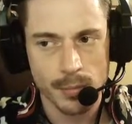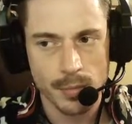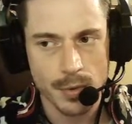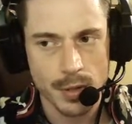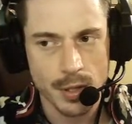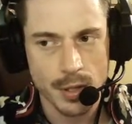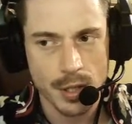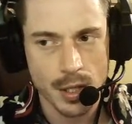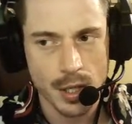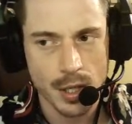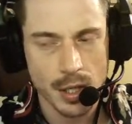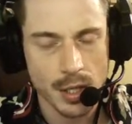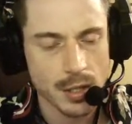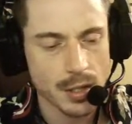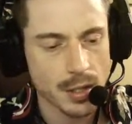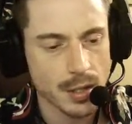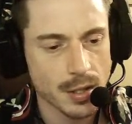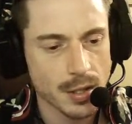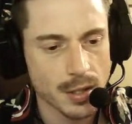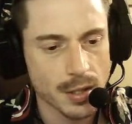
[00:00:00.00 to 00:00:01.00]
CS
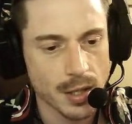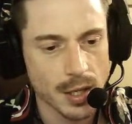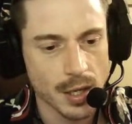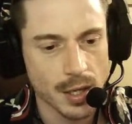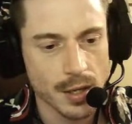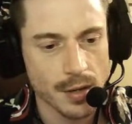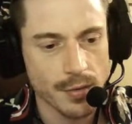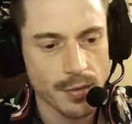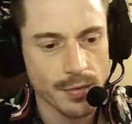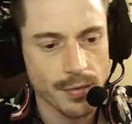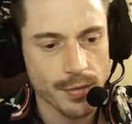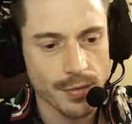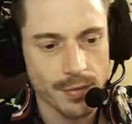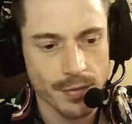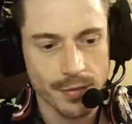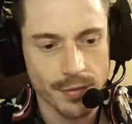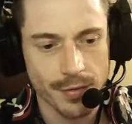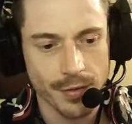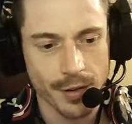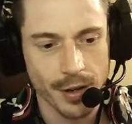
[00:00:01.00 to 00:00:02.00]
save
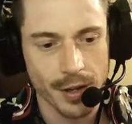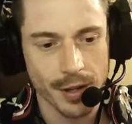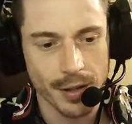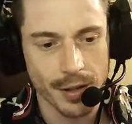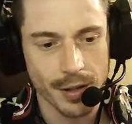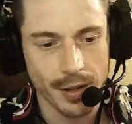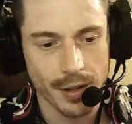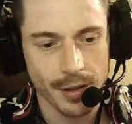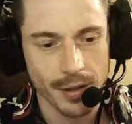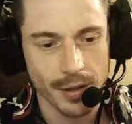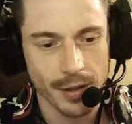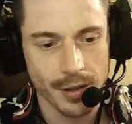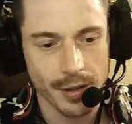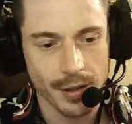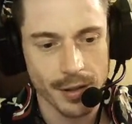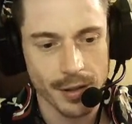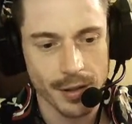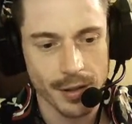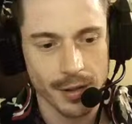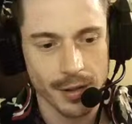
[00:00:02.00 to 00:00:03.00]
file
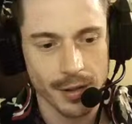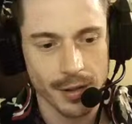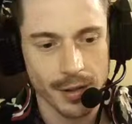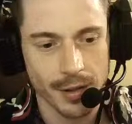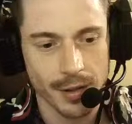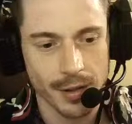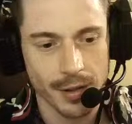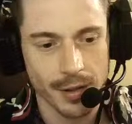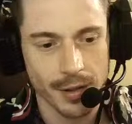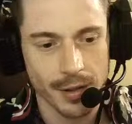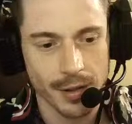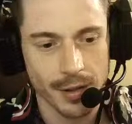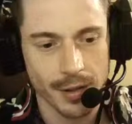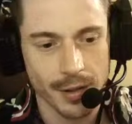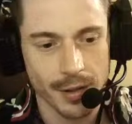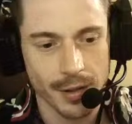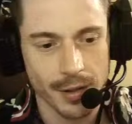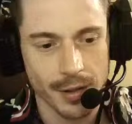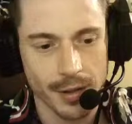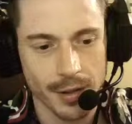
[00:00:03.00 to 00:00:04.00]
pickle
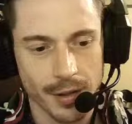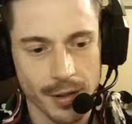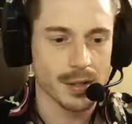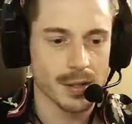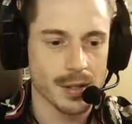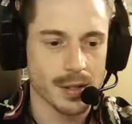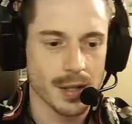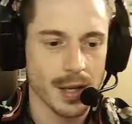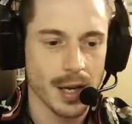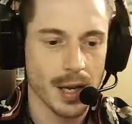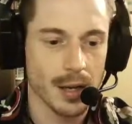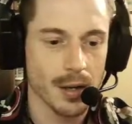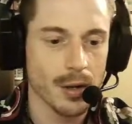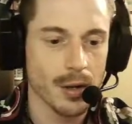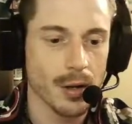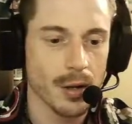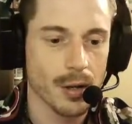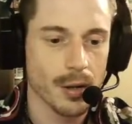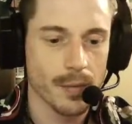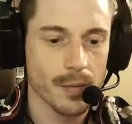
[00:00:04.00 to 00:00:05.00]
at all.